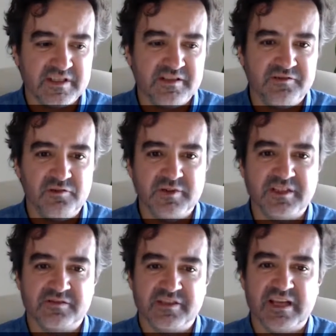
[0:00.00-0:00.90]
interview with
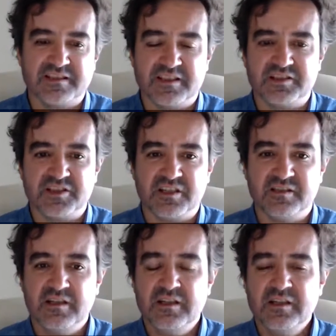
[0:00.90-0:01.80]
us on AXSChat,
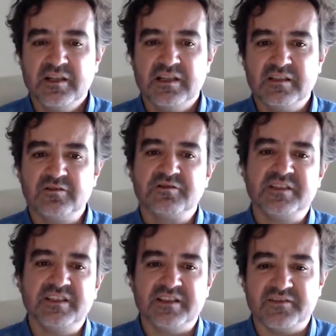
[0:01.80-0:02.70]
a lot of
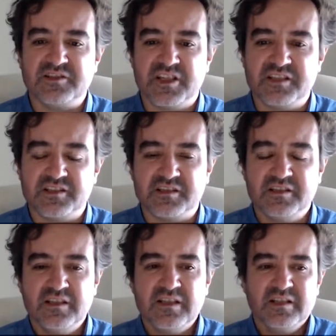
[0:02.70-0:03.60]
things have changed.
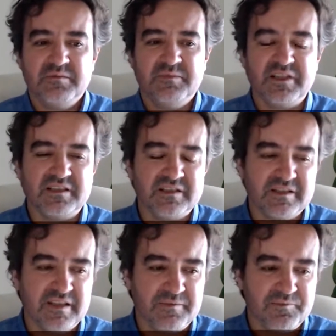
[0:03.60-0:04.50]
But
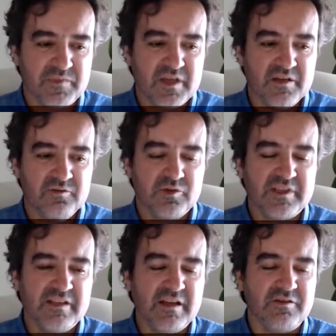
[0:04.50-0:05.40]
what
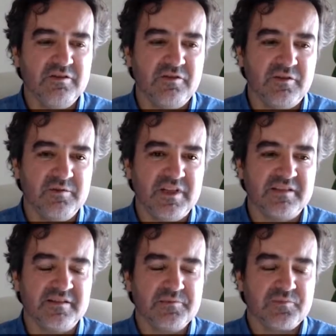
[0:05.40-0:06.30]
I'd like to know from you
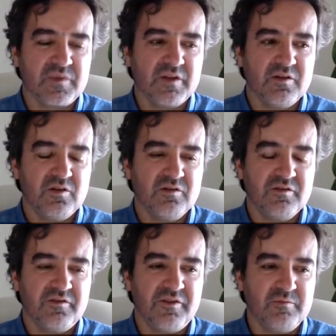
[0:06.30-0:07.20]
is,
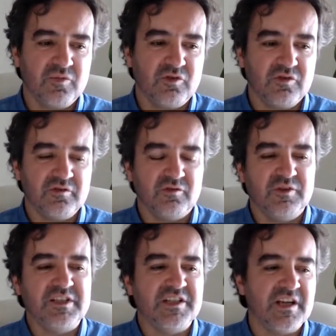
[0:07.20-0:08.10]
from
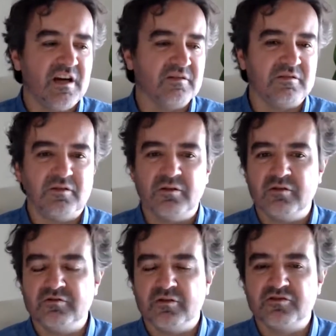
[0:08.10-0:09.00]
reaching out
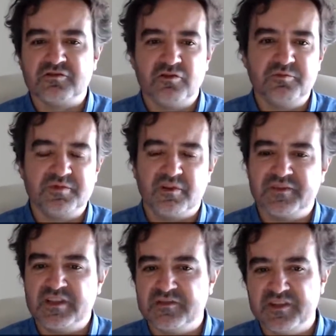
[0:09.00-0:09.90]
all those groups
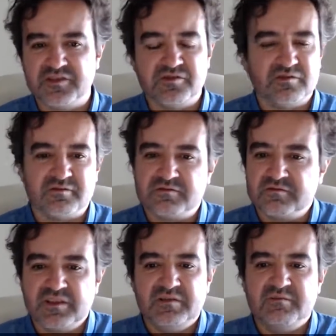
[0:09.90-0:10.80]
of individuals
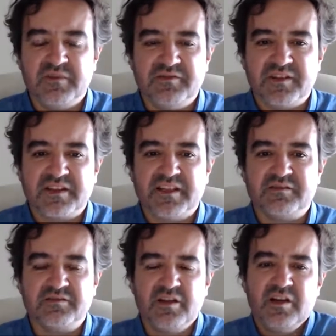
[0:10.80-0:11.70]
in different
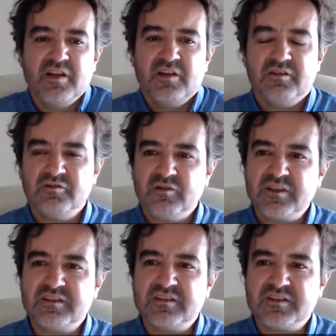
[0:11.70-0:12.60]
countries,
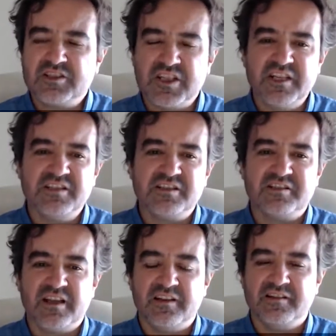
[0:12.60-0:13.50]
what
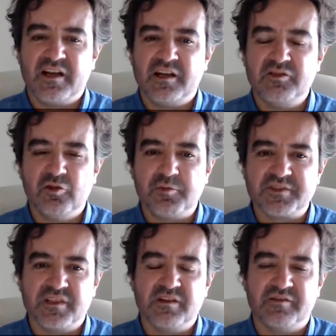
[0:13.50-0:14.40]
changes are you
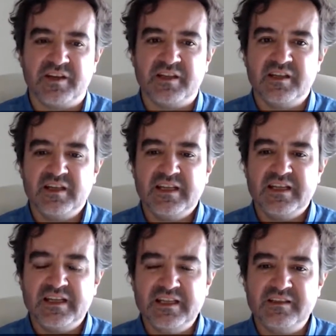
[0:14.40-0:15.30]
observing
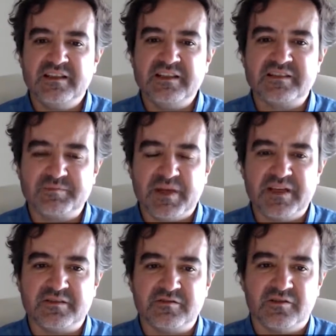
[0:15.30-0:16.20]
in this
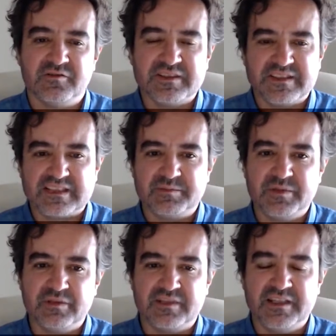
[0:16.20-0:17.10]
space of
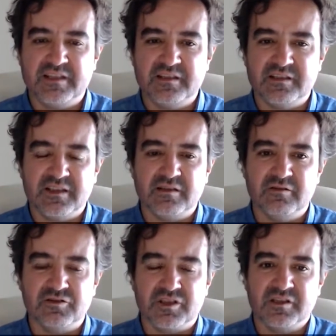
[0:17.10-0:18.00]
accessibility and
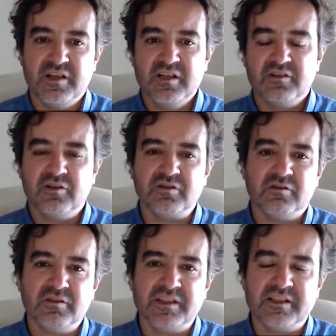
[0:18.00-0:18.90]
inclusion, not
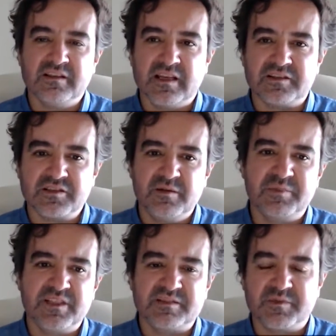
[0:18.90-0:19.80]
only in large
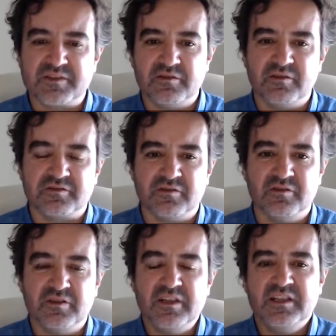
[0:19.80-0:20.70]
companies, but
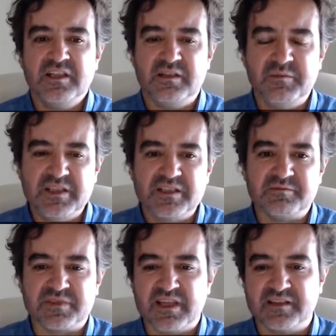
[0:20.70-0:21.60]
also in
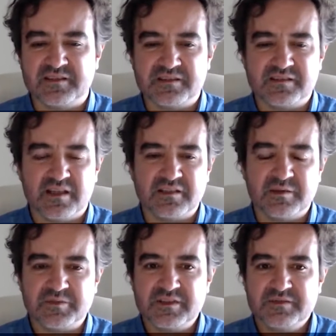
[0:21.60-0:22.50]
medium-sized and startups?